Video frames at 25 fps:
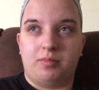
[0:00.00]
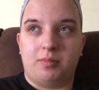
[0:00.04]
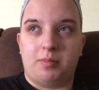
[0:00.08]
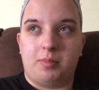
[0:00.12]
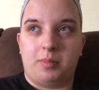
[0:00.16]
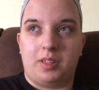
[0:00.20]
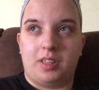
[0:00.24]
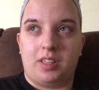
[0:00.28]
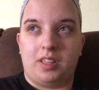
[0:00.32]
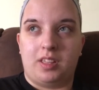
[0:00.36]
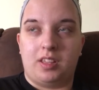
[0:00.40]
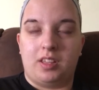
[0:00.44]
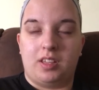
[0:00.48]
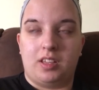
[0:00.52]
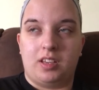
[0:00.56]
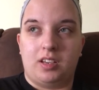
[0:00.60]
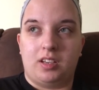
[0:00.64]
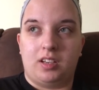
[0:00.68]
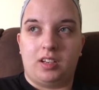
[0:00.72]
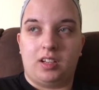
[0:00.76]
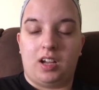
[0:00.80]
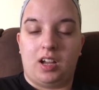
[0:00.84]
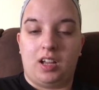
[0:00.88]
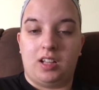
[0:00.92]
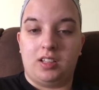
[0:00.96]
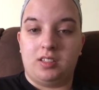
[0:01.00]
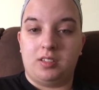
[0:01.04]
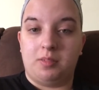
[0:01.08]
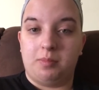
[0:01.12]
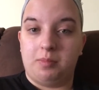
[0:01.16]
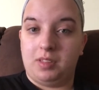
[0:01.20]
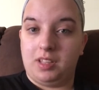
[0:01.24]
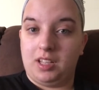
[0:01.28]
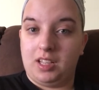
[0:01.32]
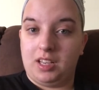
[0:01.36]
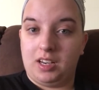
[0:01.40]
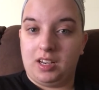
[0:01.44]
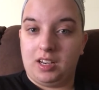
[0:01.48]
been
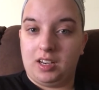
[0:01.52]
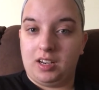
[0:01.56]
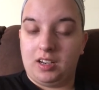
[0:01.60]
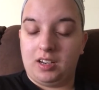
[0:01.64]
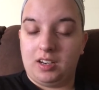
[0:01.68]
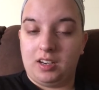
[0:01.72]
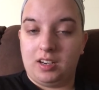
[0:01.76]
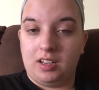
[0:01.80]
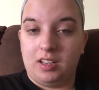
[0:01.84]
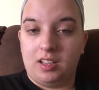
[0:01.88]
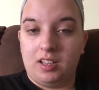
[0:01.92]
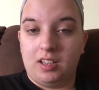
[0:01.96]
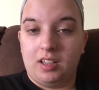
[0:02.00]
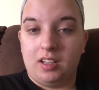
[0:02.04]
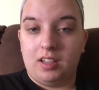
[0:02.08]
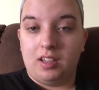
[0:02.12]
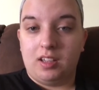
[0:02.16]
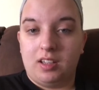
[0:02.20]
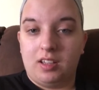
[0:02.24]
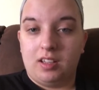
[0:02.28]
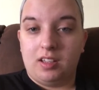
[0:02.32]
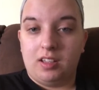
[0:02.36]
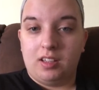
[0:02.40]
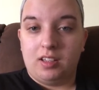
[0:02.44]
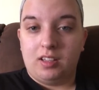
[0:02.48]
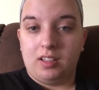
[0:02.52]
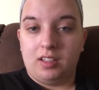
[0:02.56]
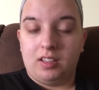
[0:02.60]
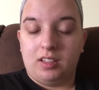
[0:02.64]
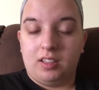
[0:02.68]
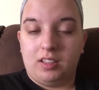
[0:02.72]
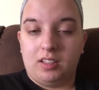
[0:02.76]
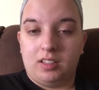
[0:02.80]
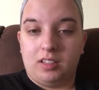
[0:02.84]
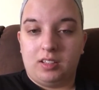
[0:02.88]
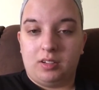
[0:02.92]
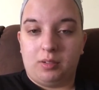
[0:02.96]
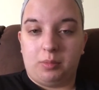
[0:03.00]
contemplating
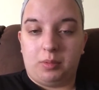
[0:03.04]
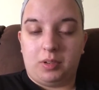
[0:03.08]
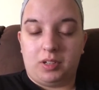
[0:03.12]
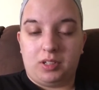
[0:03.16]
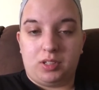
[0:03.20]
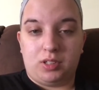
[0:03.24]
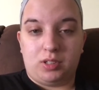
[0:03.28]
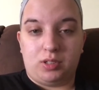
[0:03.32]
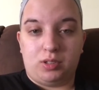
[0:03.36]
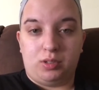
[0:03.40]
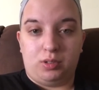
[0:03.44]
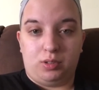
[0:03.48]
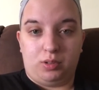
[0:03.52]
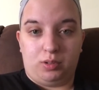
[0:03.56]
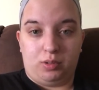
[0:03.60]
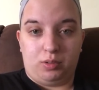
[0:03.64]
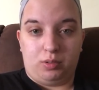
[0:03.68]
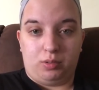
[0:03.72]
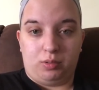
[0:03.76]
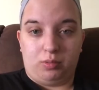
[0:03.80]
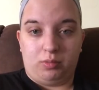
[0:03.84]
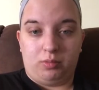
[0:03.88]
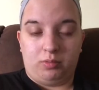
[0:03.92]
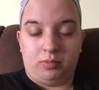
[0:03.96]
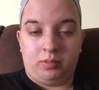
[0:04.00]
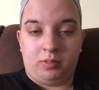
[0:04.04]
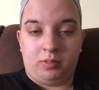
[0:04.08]
what to do.